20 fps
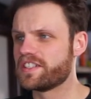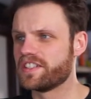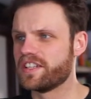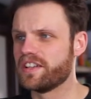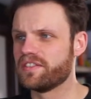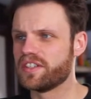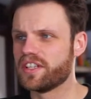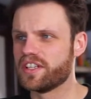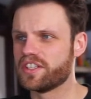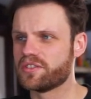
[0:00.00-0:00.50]

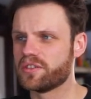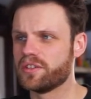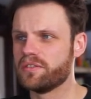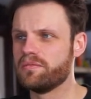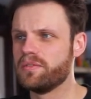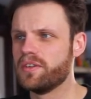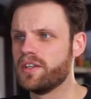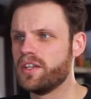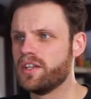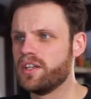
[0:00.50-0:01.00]
another nice one
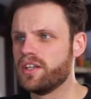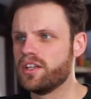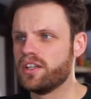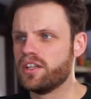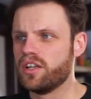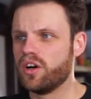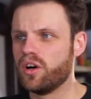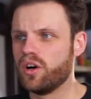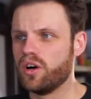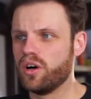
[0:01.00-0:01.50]

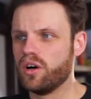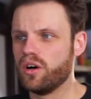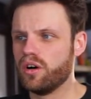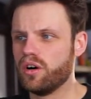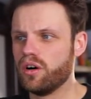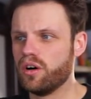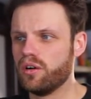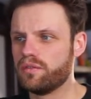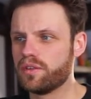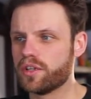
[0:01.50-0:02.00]

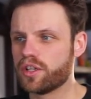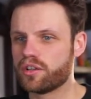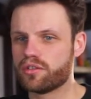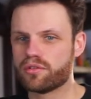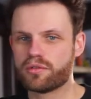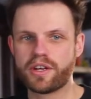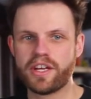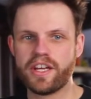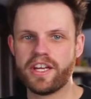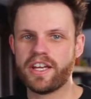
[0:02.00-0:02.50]
of
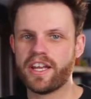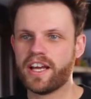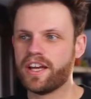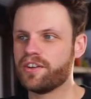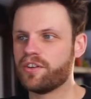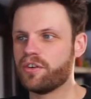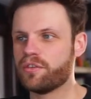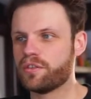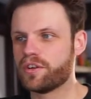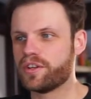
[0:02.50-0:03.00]
green and
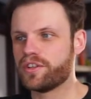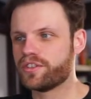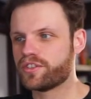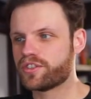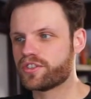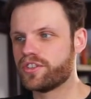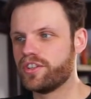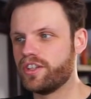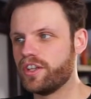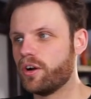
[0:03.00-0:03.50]

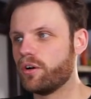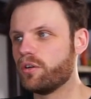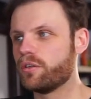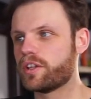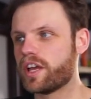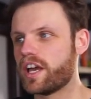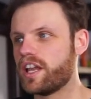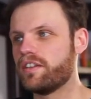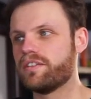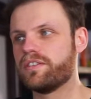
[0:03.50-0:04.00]
orange, the old
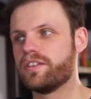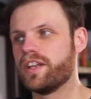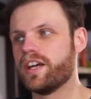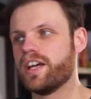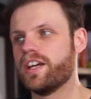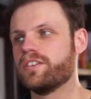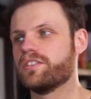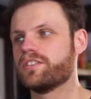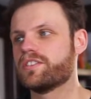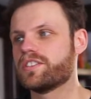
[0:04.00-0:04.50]
elephant
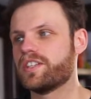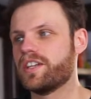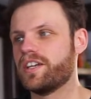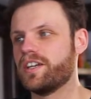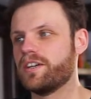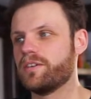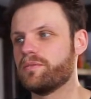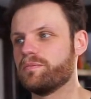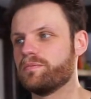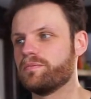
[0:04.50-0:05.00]
house.
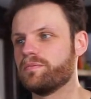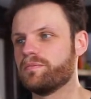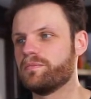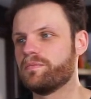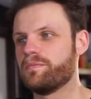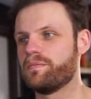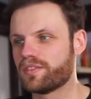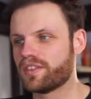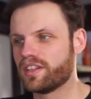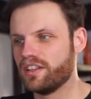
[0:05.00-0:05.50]

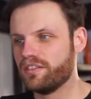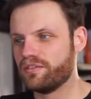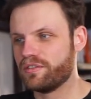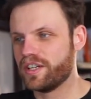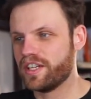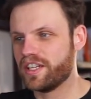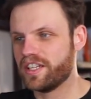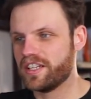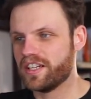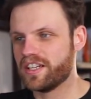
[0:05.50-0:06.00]

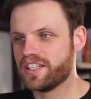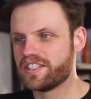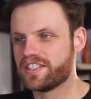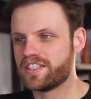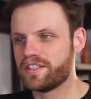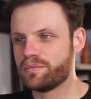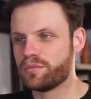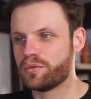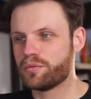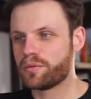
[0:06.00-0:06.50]
Really nice,
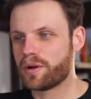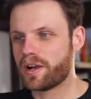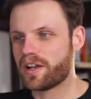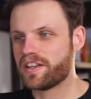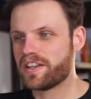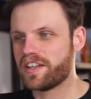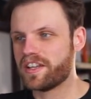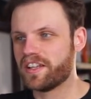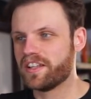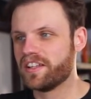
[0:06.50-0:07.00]
simple
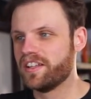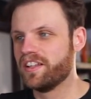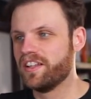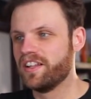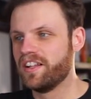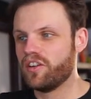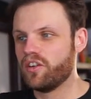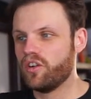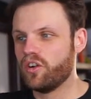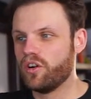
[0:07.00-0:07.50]
branding
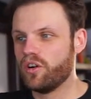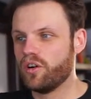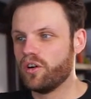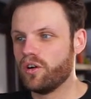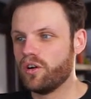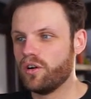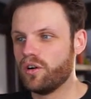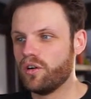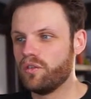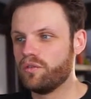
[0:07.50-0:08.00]

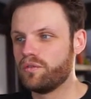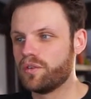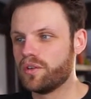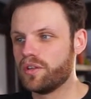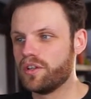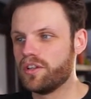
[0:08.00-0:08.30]
of,